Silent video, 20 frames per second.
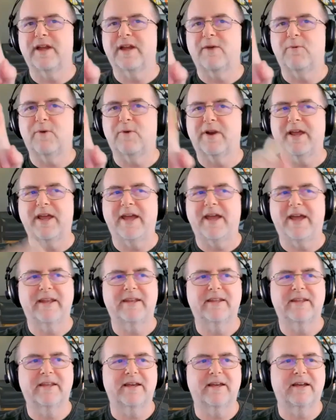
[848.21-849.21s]
I want to
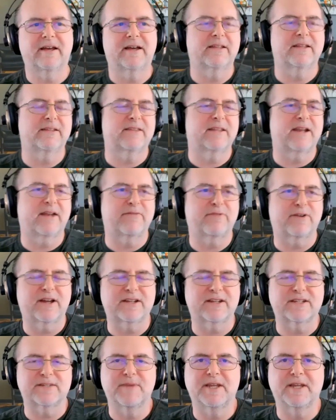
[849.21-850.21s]
add uh, that I
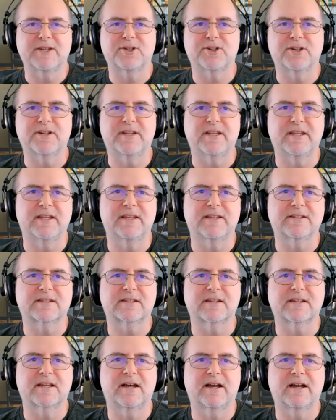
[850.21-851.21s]
forgot to mention is
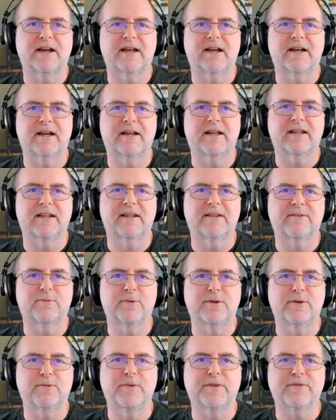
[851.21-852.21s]
I,
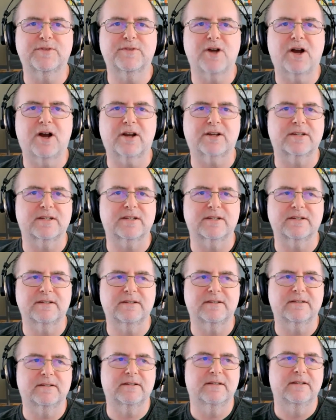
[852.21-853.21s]
w- we've talked
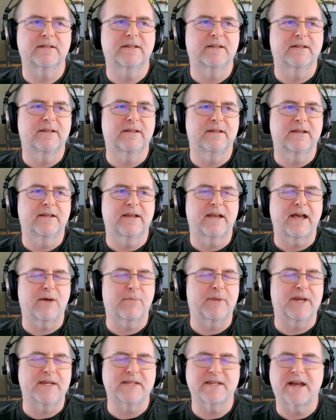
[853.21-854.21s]
how
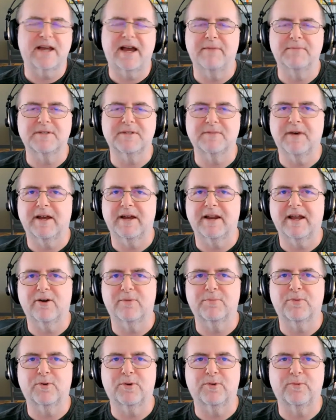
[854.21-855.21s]
many times about how
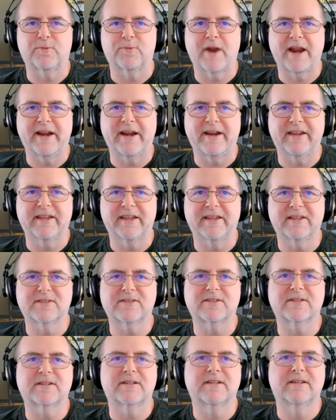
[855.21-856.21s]
important writing
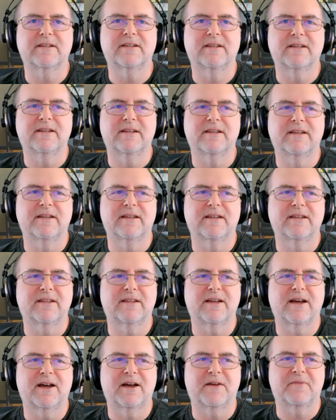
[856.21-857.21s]
is.
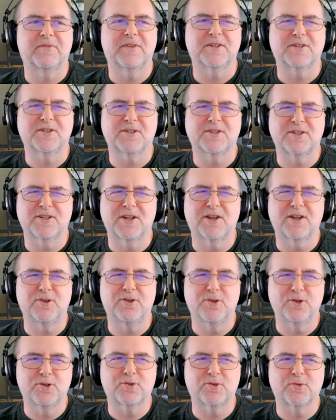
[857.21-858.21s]
Uh, this is an
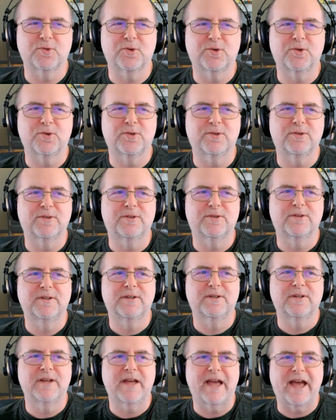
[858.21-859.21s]
unusual
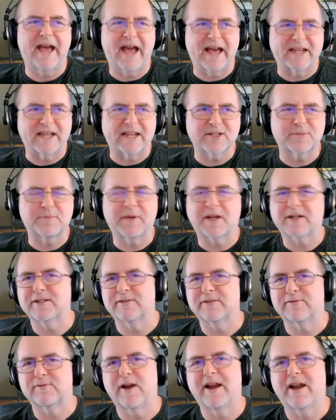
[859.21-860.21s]
aspect
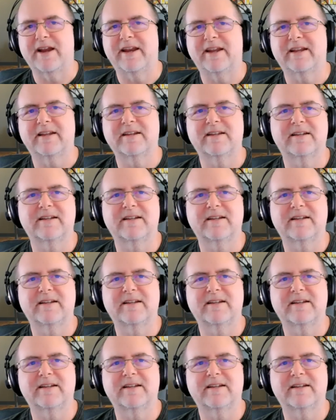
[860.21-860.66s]
of writing,